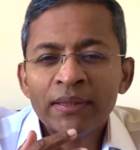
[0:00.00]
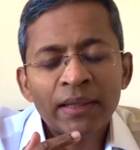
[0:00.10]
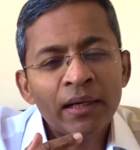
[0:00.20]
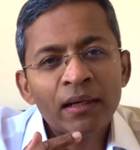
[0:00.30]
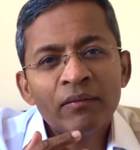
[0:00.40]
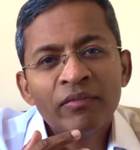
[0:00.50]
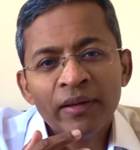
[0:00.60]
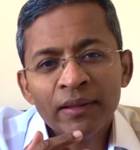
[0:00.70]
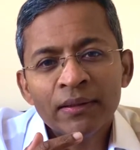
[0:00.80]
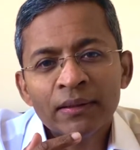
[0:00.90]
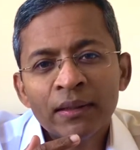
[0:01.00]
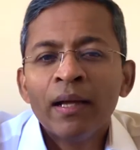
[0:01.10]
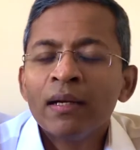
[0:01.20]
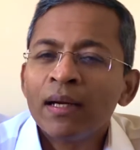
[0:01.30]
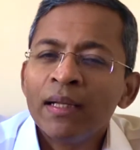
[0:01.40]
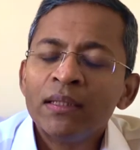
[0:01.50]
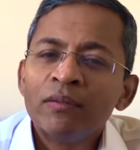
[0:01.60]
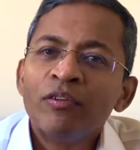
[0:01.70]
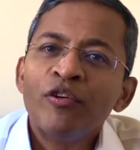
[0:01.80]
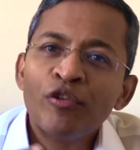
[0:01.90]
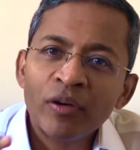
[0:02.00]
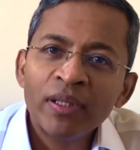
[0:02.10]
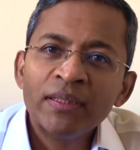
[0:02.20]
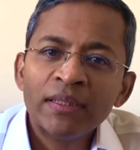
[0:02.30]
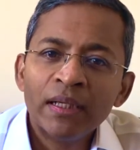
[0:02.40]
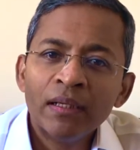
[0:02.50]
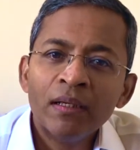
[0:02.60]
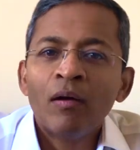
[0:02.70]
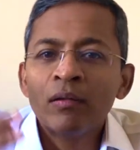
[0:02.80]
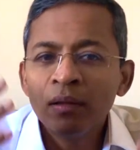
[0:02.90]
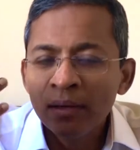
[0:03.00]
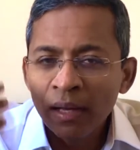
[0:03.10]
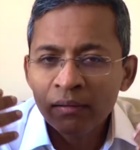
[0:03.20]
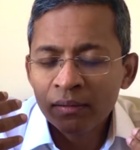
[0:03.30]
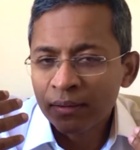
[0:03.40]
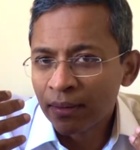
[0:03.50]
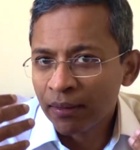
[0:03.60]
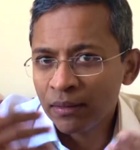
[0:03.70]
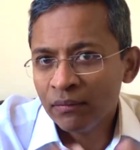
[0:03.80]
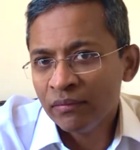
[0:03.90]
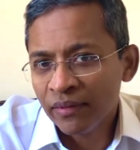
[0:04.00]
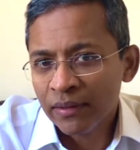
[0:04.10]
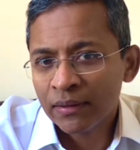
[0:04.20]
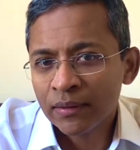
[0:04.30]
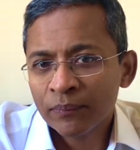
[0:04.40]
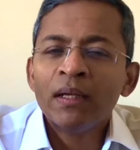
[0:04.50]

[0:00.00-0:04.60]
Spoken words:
central face and a cleanser for dry skin on the lateral sides of the face.